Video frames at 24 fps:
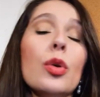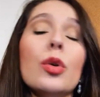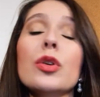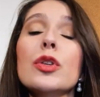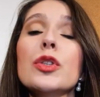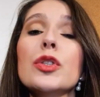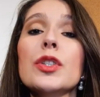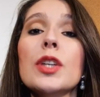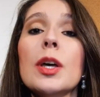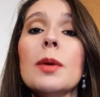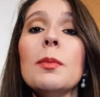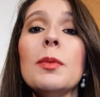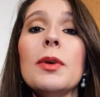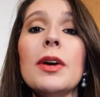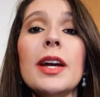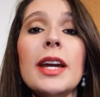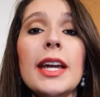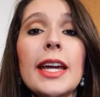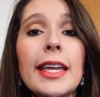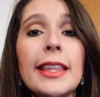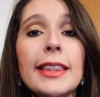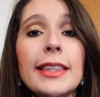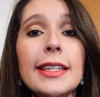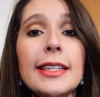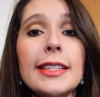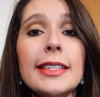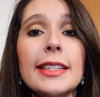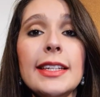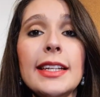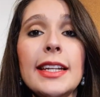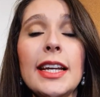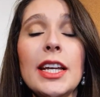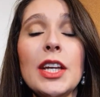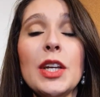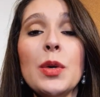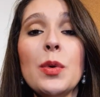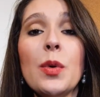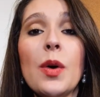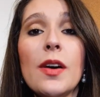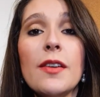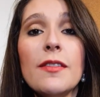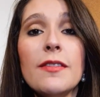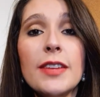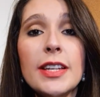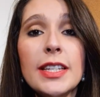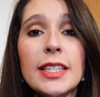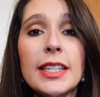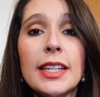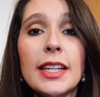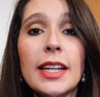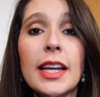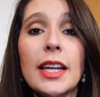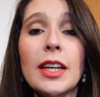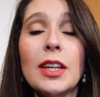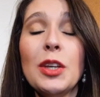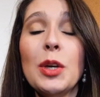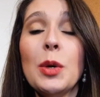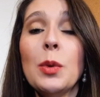or somewhere in the city you are visiting,